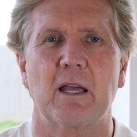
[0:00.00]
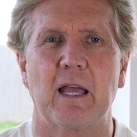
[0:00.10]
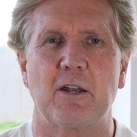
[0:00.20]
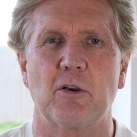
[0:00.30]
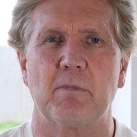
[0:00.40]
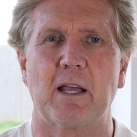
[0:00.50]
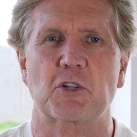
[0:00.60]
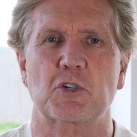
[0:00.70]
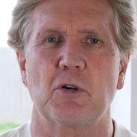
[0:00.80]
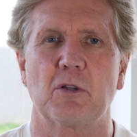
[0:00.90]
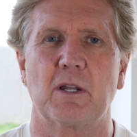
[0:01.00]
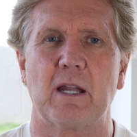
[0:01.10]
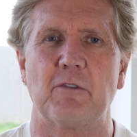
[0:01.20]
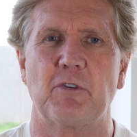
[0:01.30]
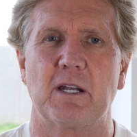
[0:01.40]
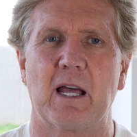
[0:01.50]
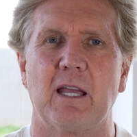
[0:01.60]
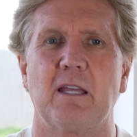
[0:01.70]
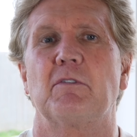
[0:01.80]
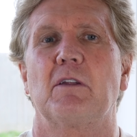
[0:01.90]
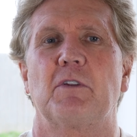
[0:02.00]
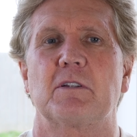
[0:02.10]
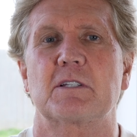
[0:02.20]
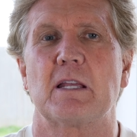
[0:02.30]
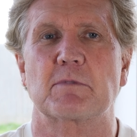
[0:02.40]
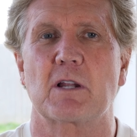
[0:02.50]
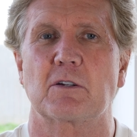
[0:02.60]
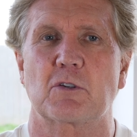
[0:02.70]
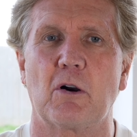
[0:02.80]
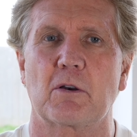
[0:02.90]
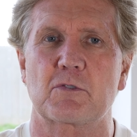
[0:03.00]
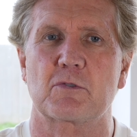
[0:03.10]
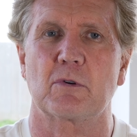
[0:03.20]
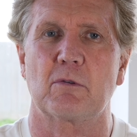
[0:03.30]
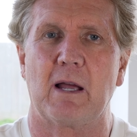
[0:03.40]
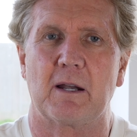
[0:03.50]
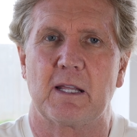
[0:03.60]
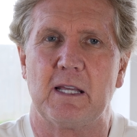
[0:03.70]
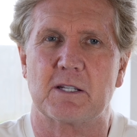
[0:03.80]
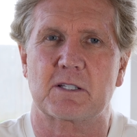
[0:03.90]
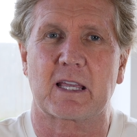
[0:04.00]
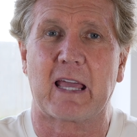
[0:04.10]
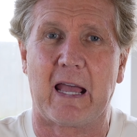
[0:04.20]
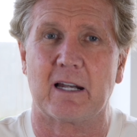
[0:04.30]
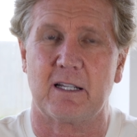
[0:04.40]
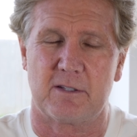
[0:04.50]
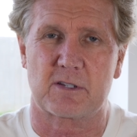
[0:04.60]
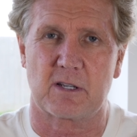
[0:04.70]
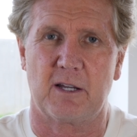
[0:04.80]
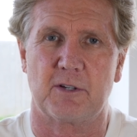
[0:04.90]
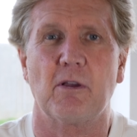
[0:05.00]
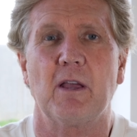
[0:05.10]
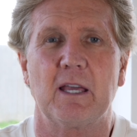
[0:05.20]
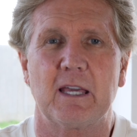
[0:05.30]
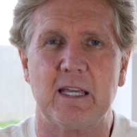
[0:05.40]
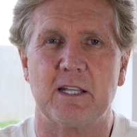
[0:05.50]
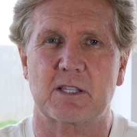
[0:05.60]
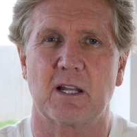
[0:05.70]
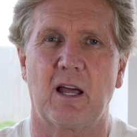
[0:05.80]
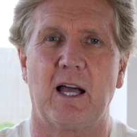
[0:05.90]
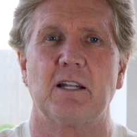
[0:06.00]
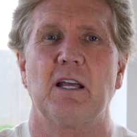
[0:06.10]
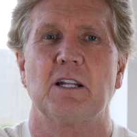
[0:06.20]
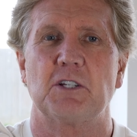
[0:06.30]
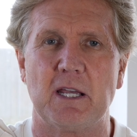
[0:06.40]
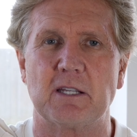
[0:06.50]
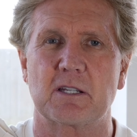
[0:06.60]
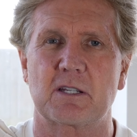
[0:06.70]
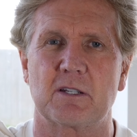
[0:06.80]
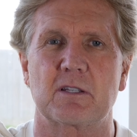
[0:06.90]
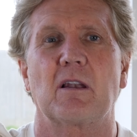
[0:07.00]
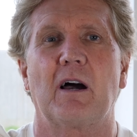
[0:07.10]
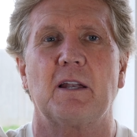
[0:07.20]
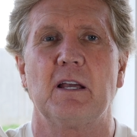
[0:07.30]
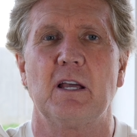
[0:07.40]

And he'll make sure that every day, even if it seems like darkness all around, he's the candle inside you. He's the light. Jesus is the light.